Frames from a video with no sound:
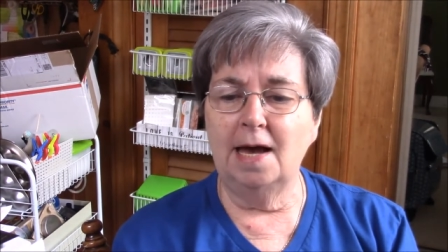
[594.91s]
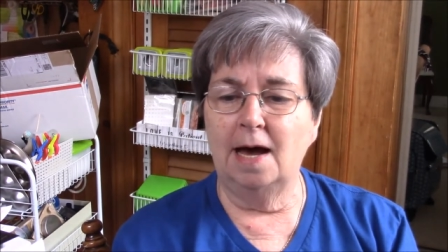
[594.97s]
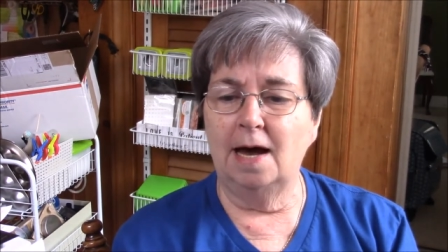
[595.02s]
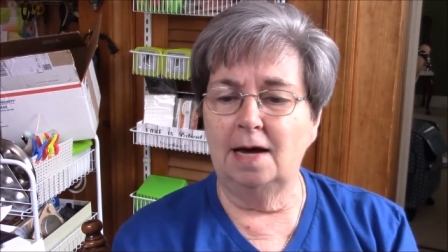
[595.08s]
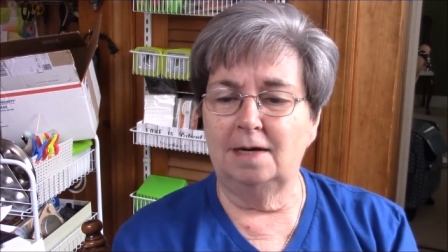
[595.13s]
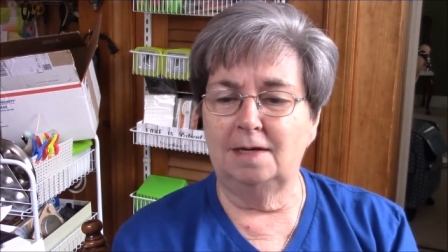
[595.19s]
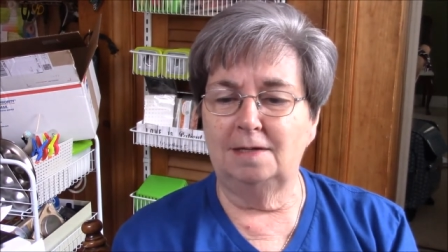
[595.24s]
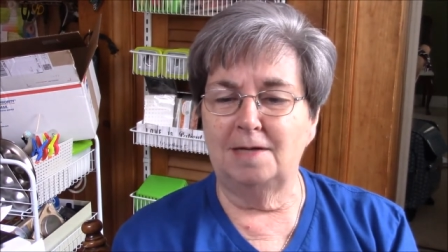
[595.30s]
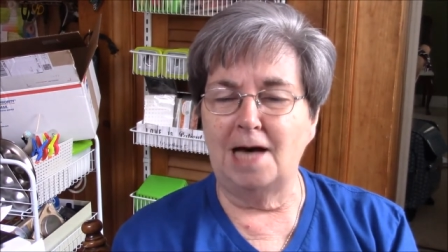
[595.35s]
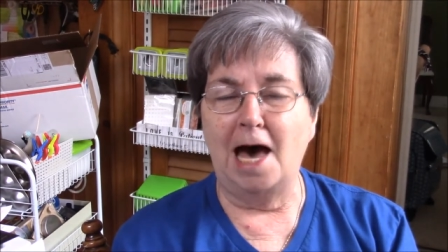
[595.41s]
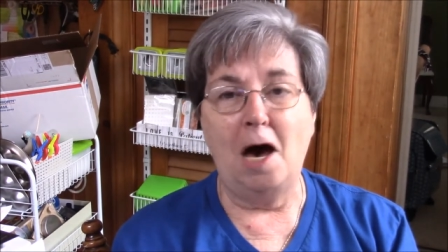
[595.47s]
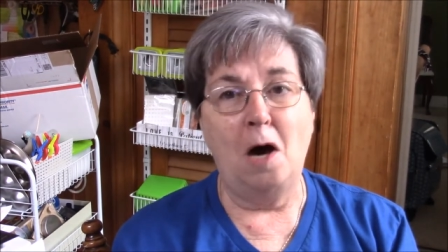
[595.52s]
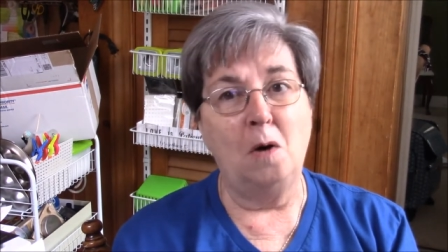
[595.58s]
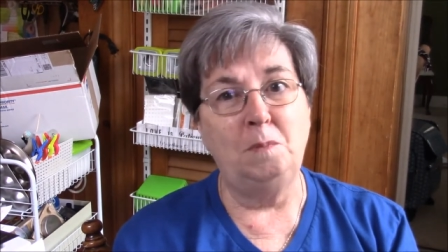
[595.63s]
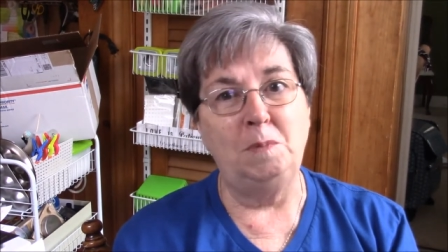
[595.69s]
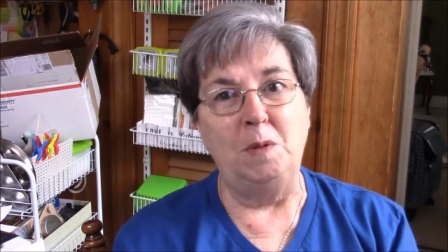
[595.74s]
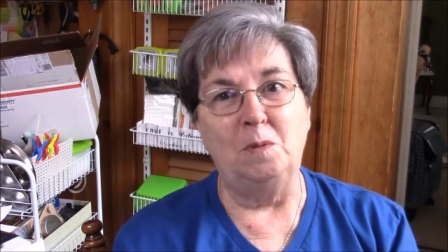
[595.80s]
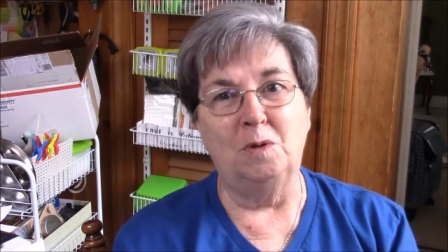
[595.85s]
uh, I
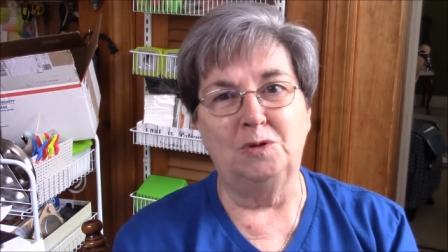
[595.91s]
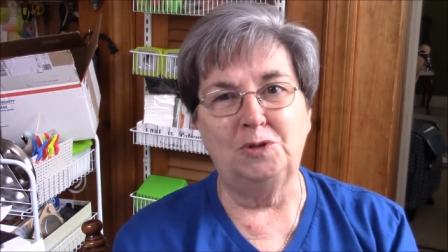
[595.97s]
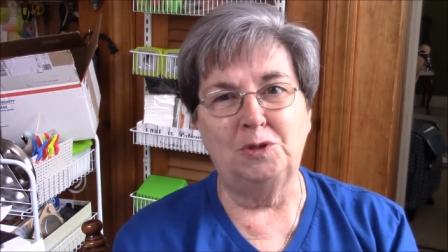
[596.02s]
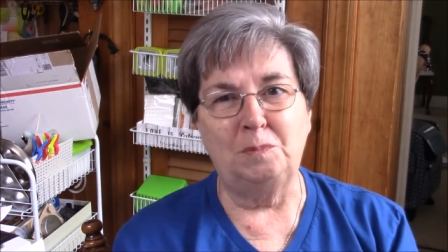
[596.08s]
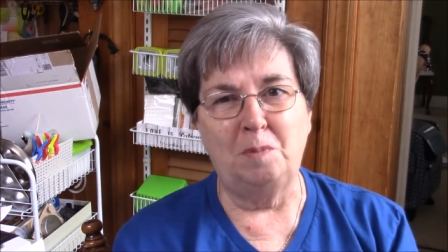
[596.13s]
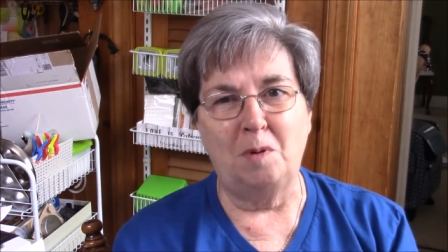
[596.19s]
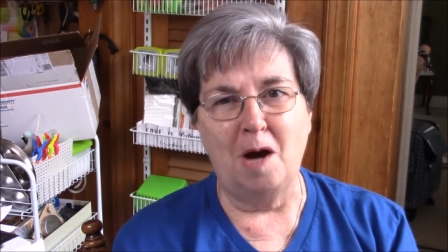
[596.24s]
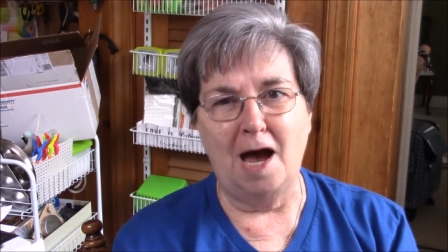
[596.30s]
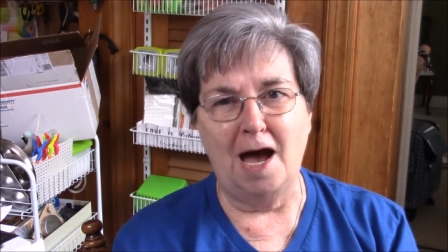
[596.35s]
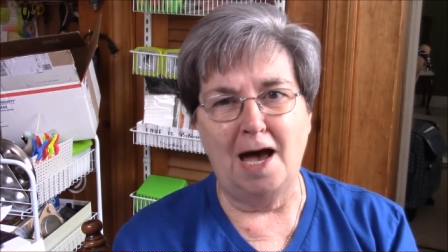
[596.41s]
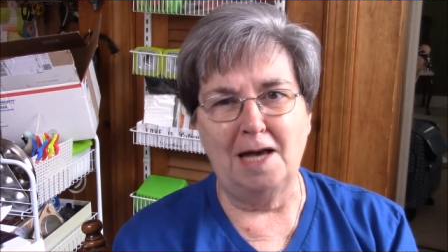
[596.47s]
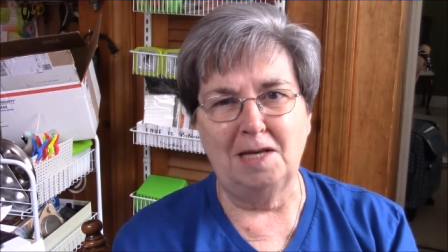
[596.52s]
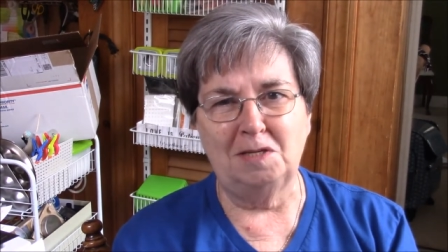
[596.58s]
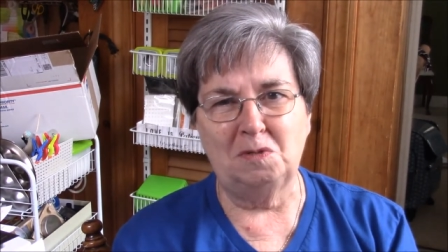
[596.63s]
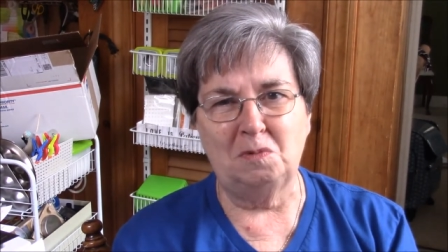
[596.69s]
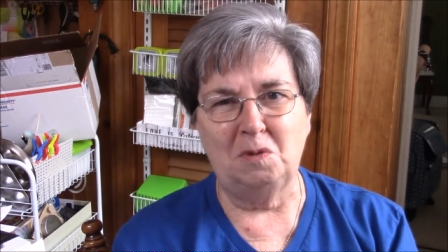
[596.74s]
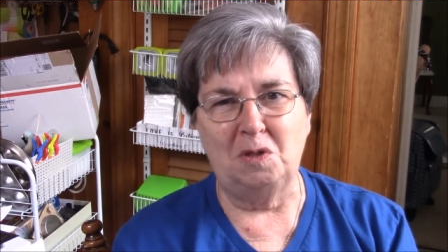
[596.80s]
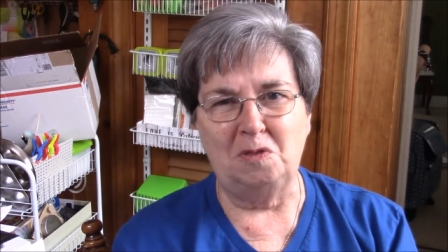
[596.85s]
hope you were
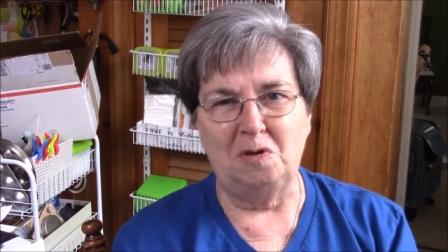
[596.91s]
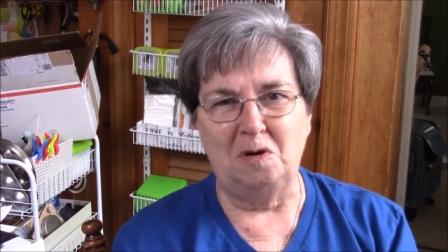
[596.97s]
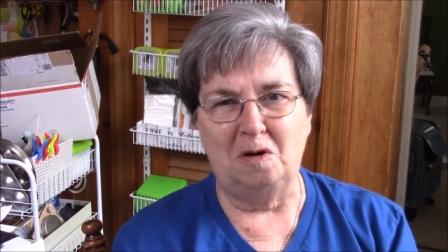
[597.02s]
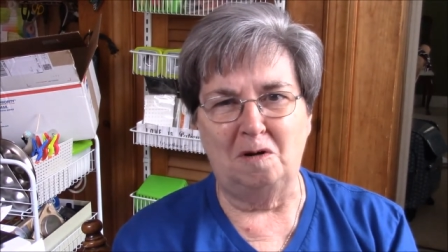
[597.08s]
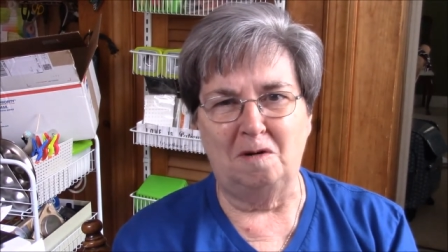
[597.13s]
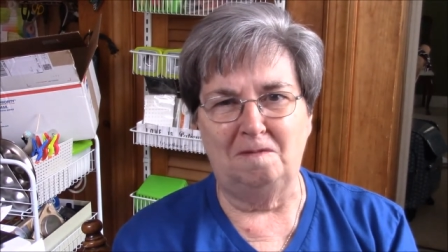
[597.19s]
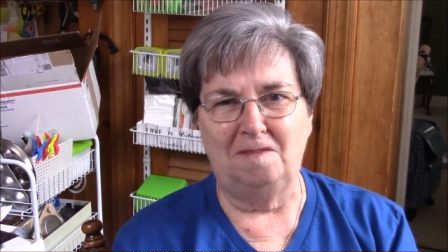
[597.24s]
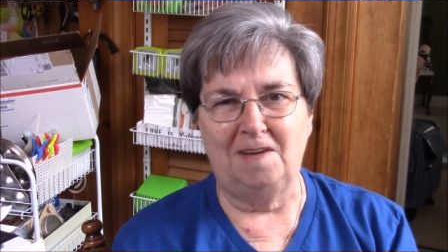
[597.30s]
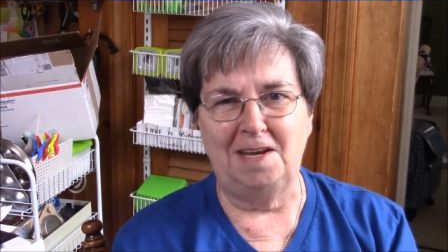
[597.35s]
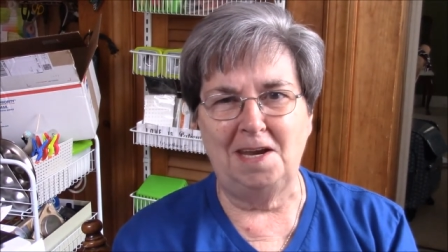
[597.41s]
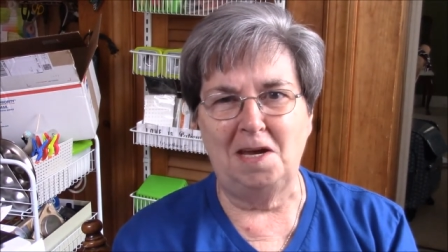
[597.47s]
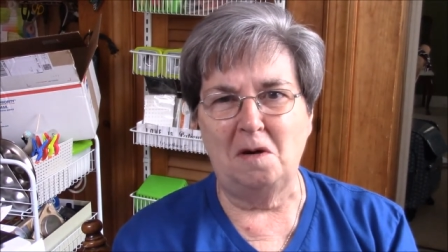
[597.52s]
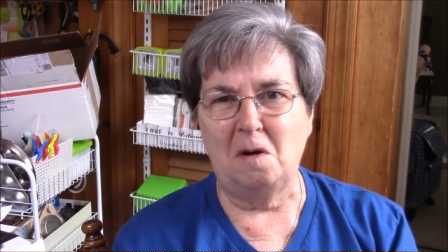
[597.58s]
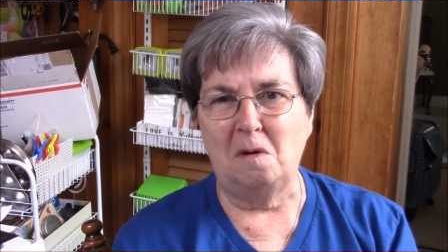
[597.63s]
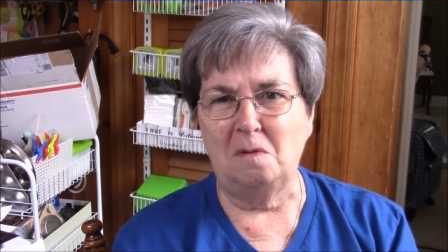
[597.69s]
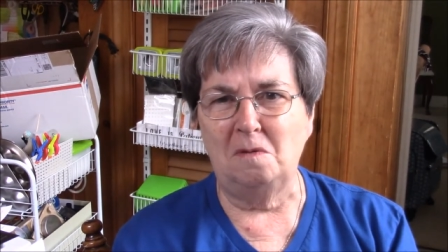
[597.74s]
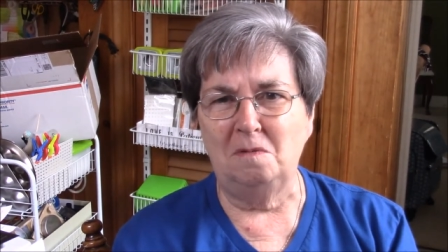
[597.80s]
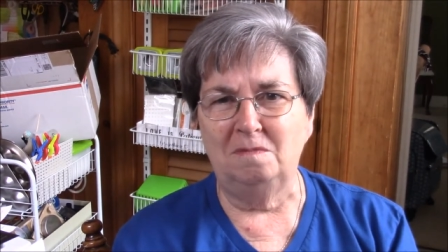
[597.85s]
surprised with your
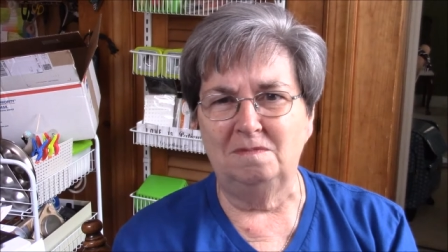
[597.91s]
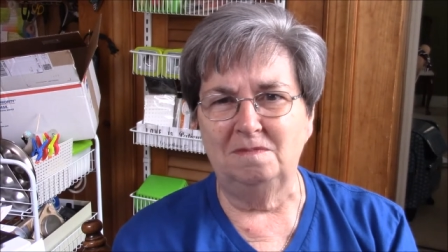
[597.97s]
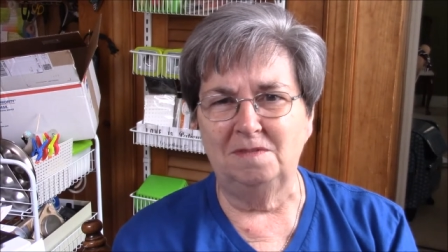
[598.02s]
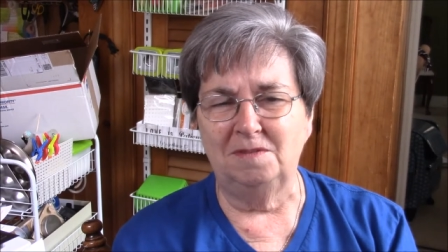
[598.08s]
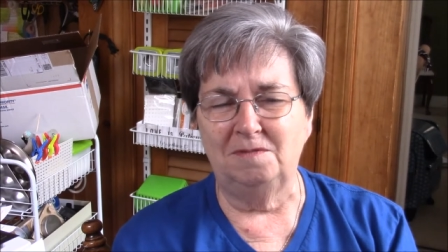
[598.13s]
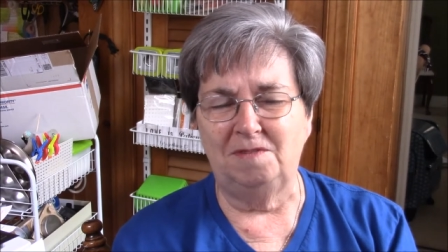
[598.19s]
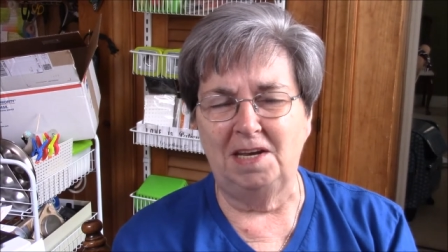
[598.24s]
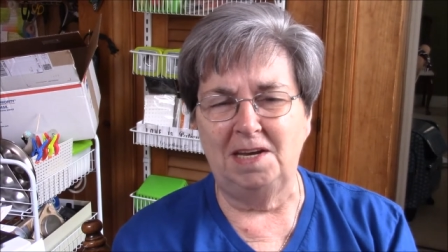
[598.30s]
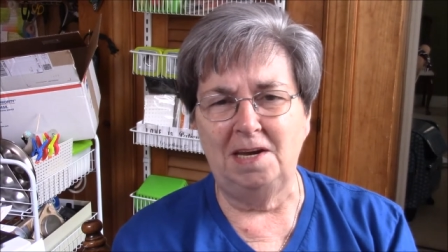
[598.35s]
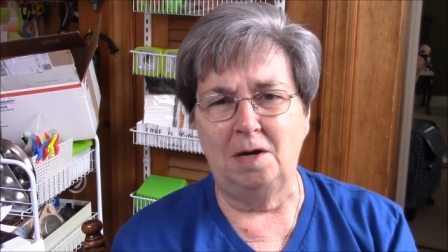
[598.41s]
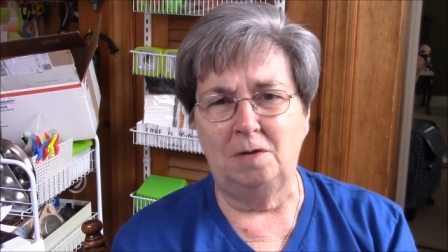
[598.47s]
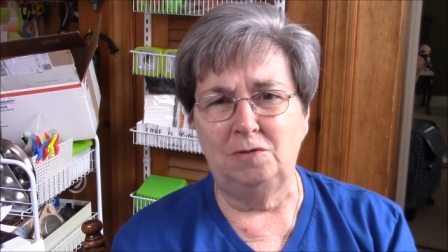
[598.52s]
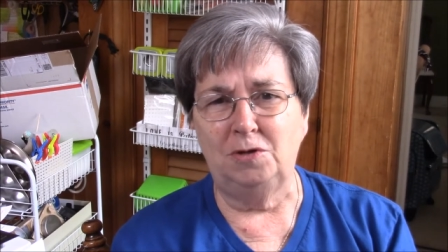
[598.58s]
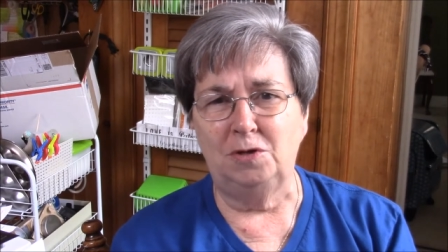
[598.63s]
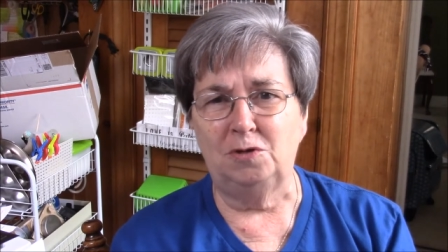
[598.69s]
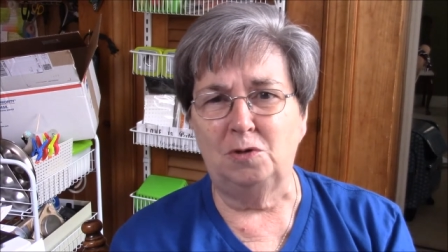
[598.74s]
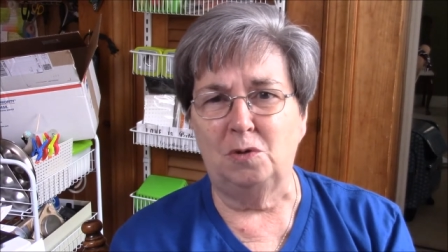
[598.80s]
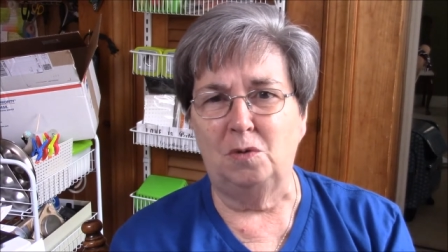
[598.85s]
video video
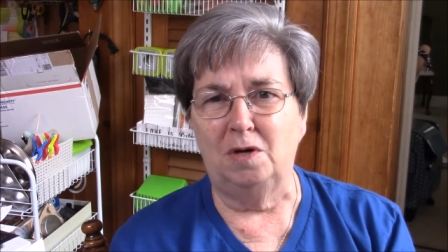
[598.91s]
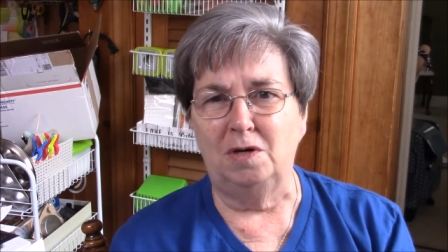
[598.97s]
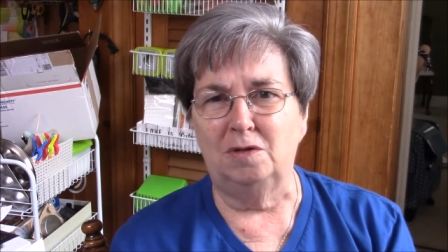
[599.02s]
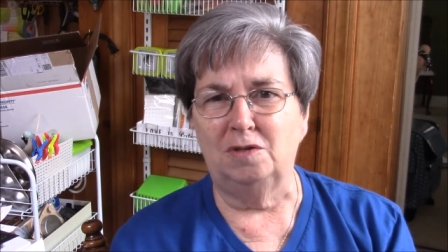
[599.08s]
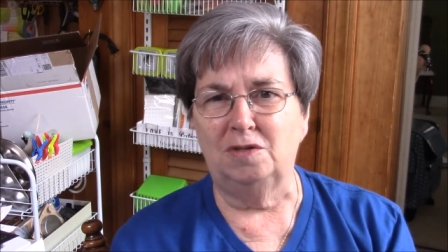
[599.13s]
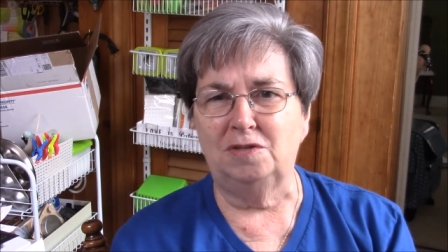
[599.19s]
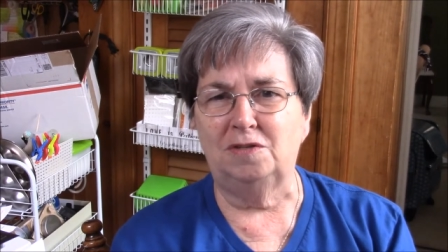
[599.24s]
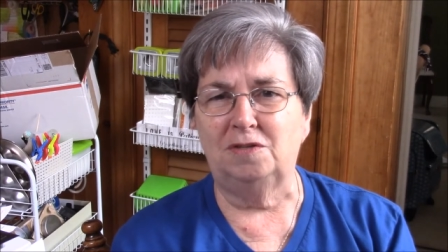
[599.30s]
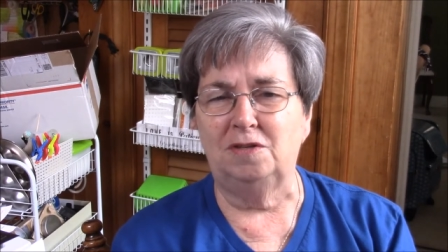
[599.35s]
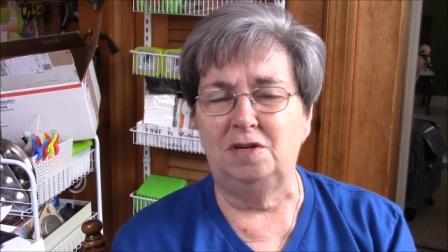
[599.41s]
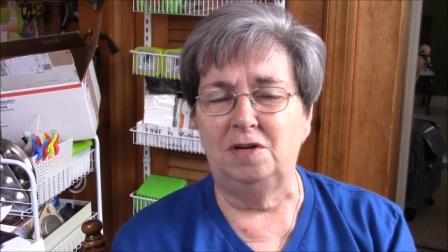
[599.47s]
tutorials,